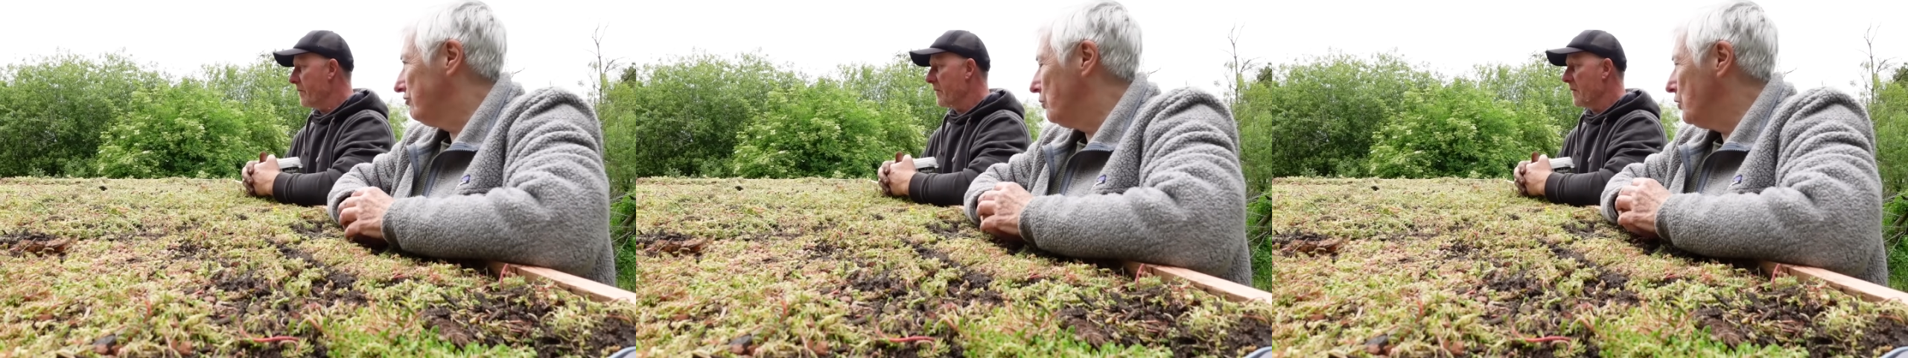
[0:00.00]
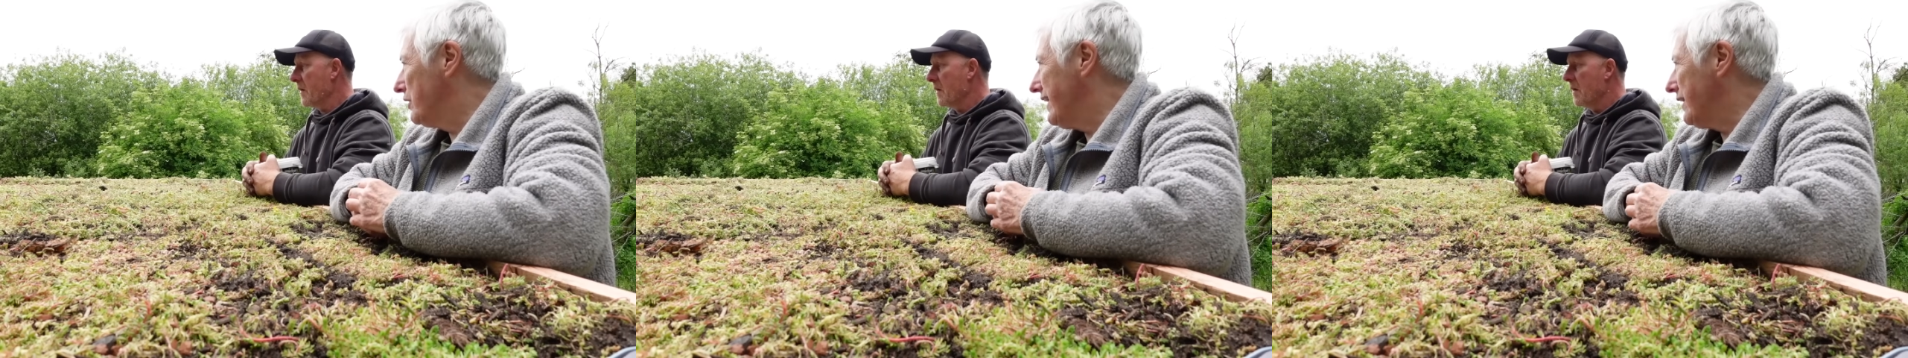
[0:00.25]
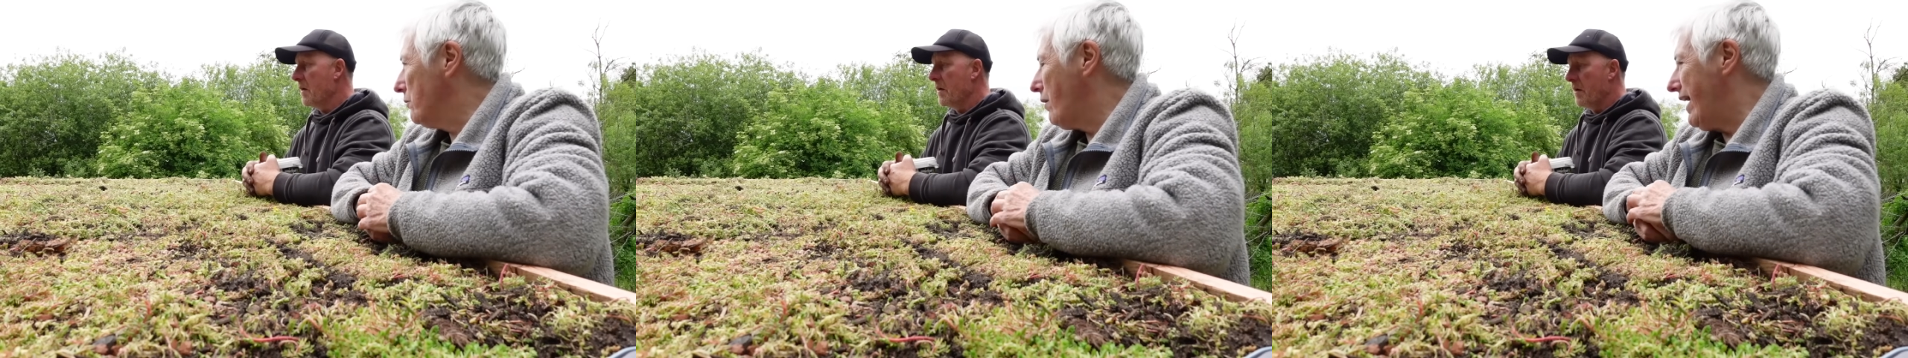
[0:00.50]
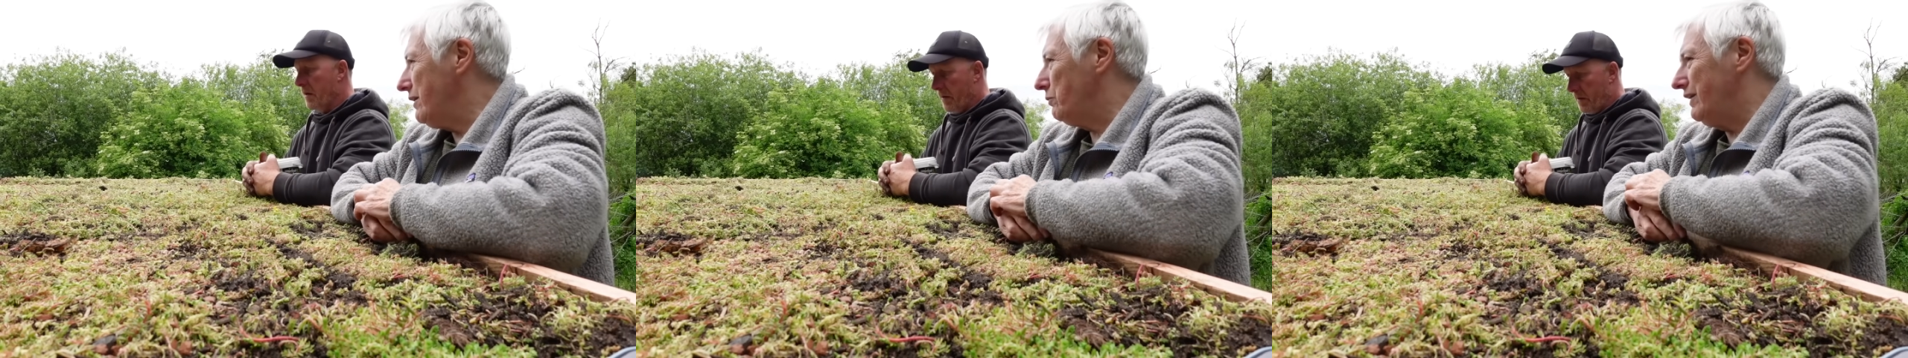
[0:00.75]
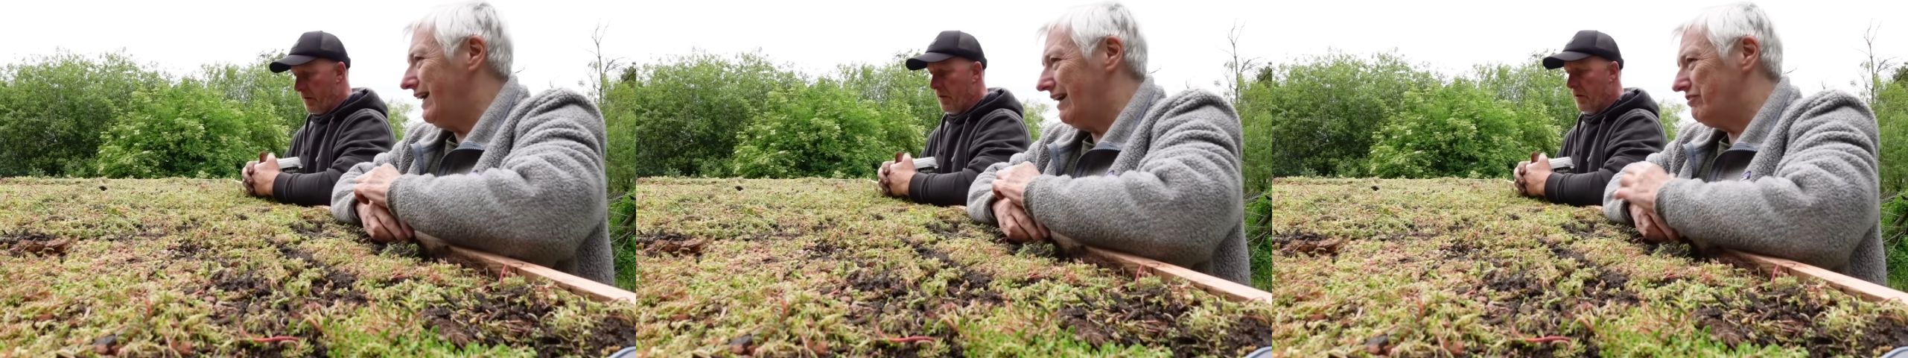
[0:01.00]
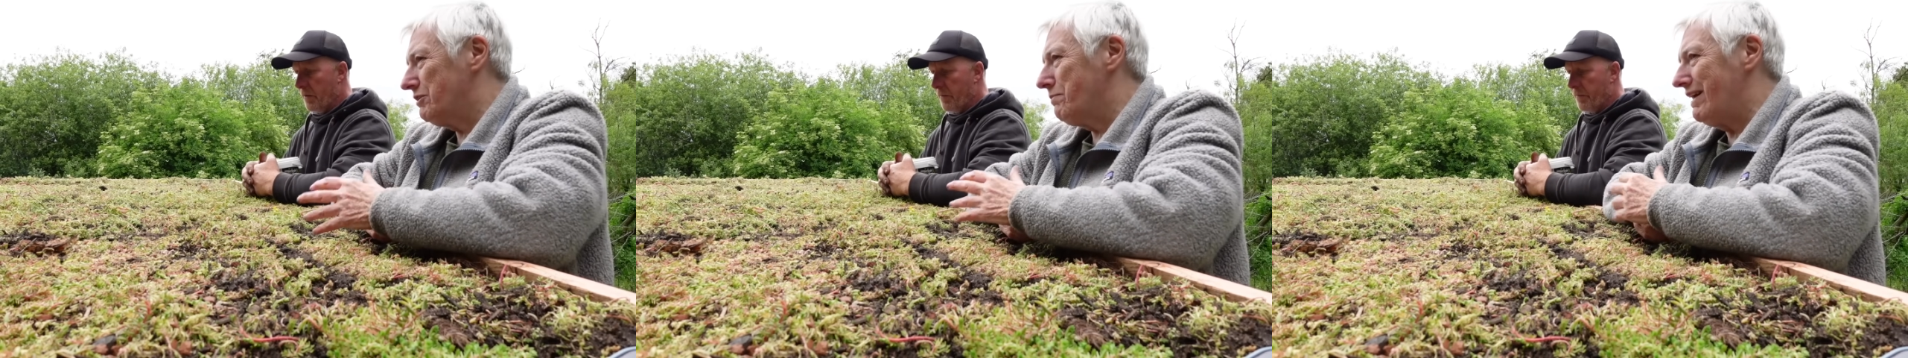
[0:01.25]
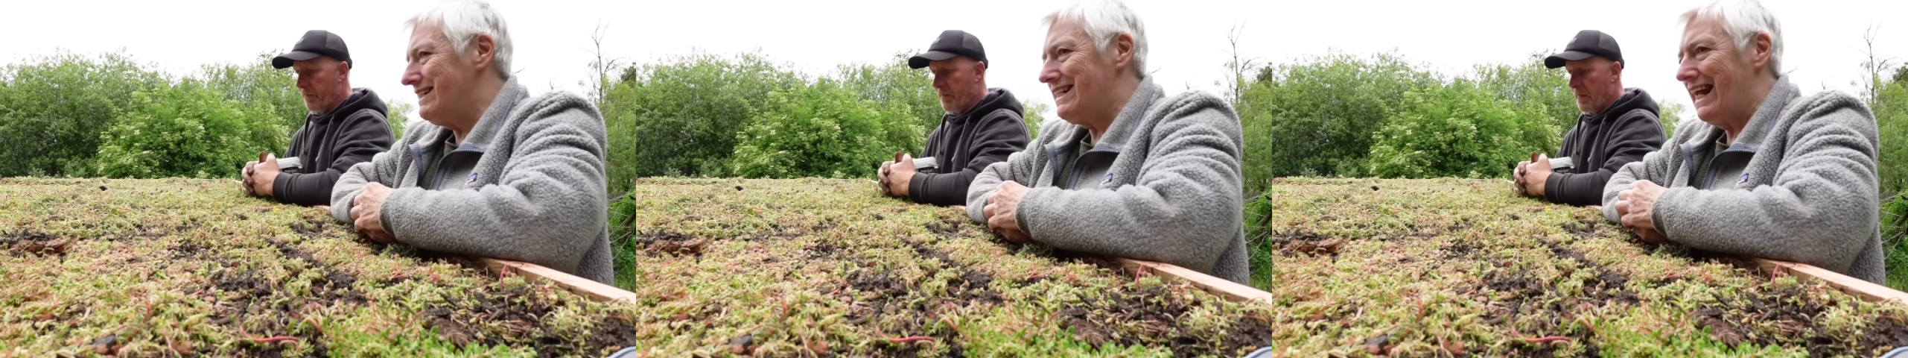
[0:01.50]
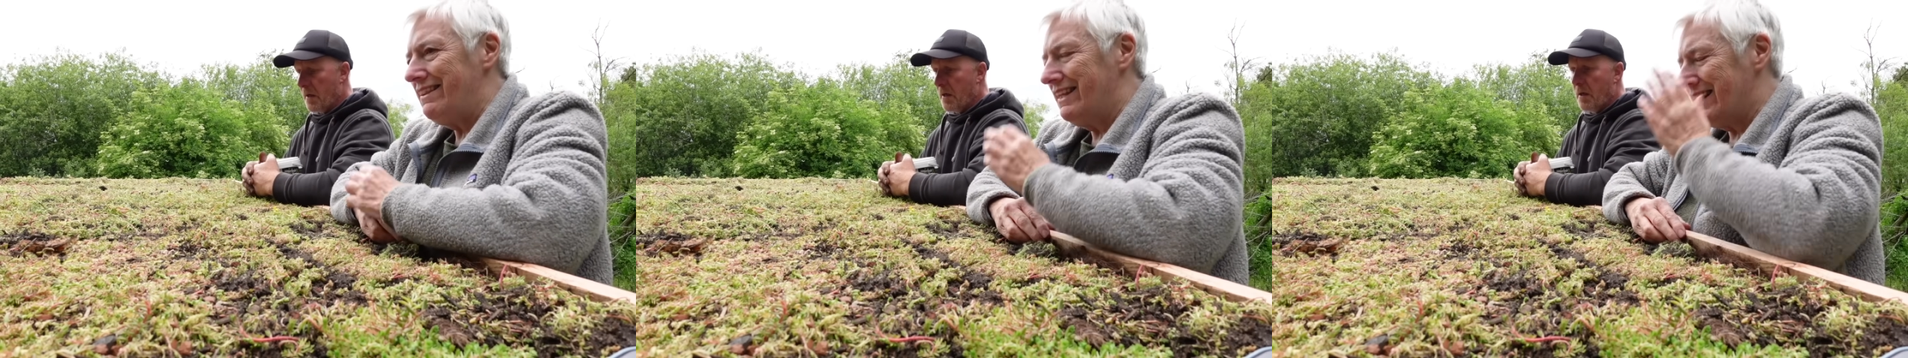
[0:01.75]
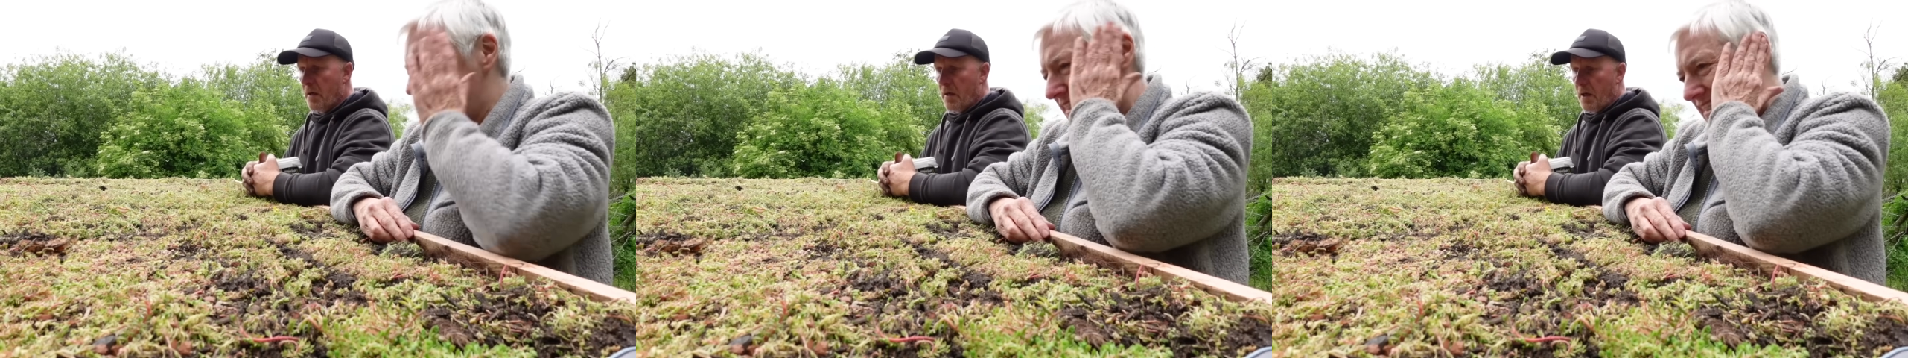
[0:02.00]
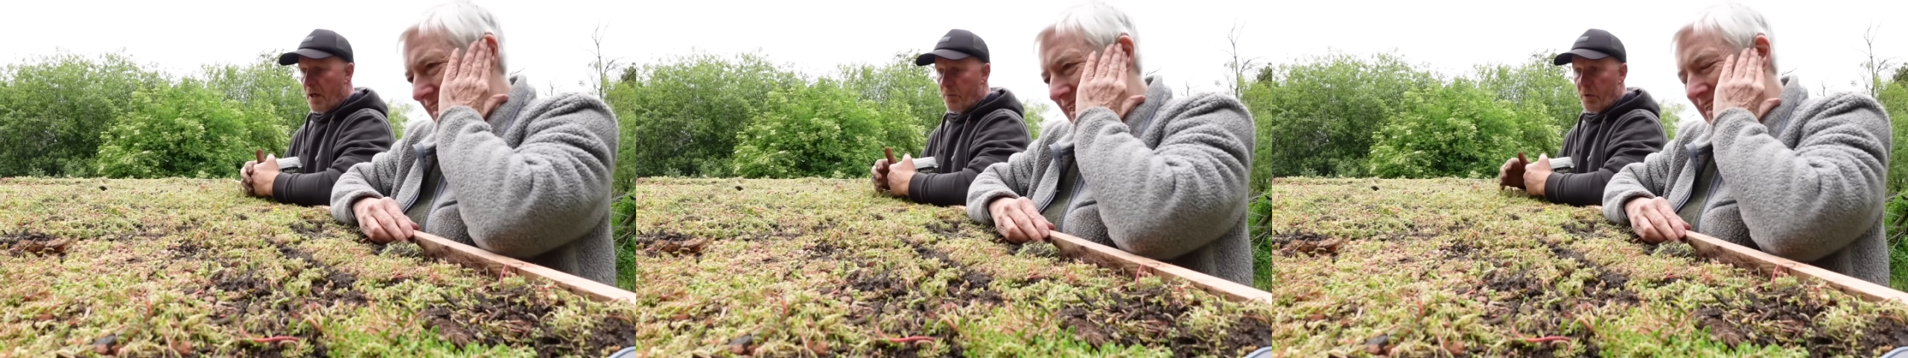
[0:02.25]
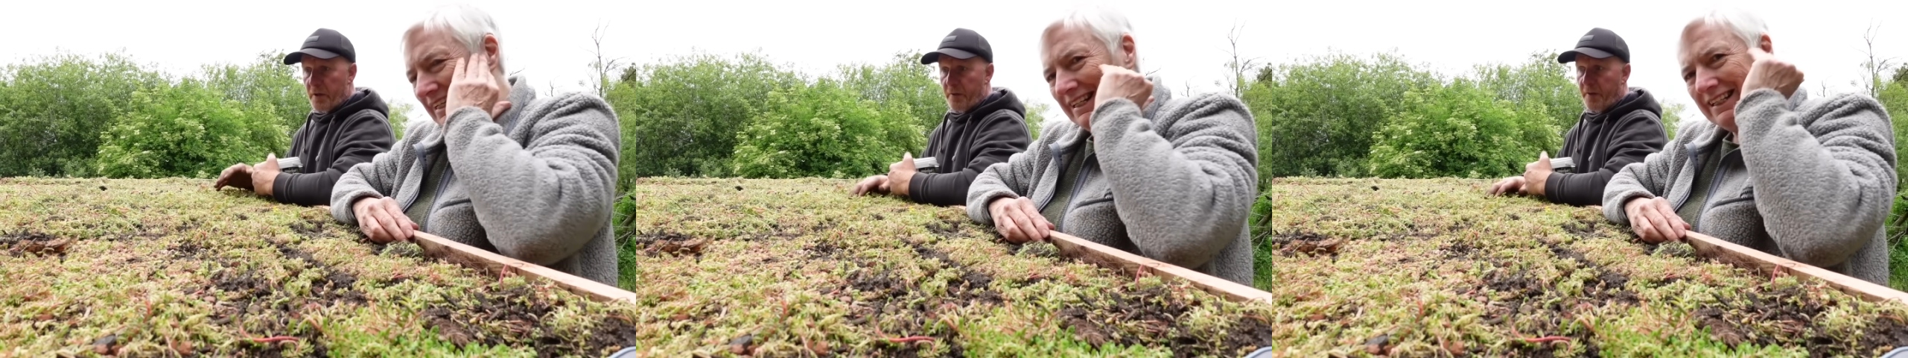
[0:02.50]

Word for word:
Speaker 1: walking away, we have no. to maintain this. And what you'll